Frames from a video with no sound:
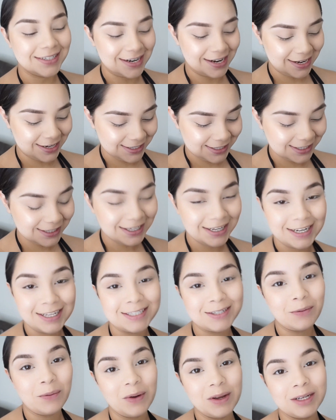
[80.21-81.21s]
Today, Celine
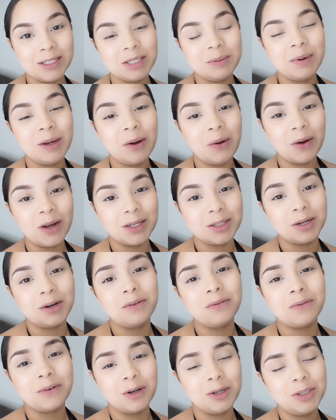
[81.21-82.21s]
is going to be going to
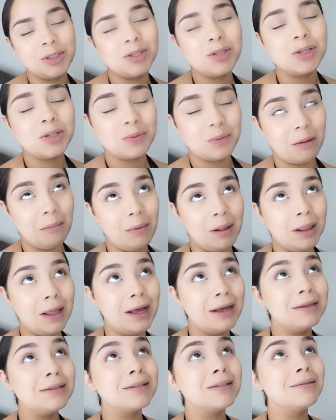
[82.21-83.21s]
her first swim
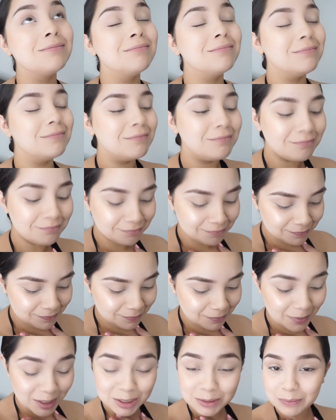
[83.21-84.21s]
class.
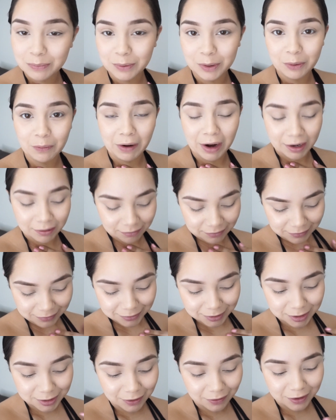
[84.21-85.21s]
Makes me want to cry.
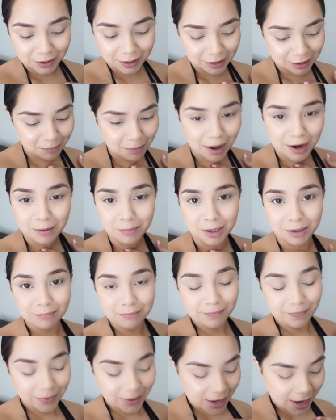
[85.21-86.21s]
She's already getting mad at me.
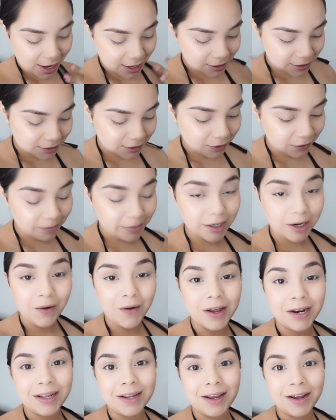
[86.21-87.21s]
So I'm gonna go
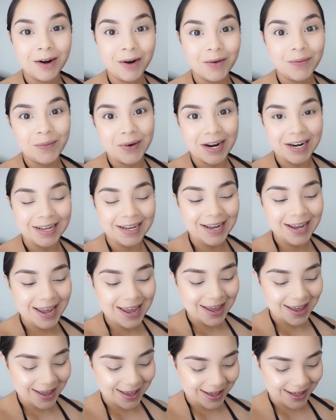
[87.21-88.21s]
ahead and get her ready
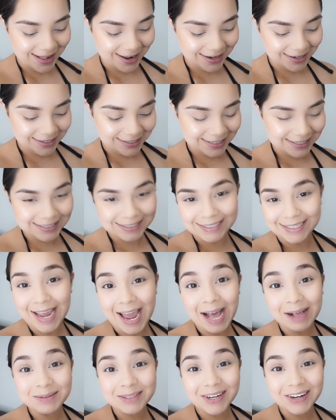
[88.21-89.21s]
and yeah,
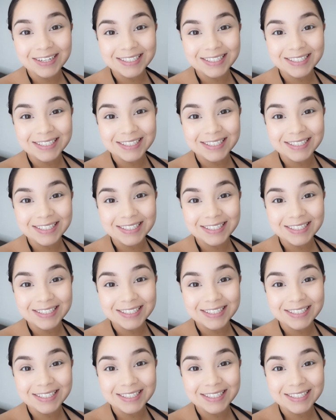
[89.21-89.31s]
so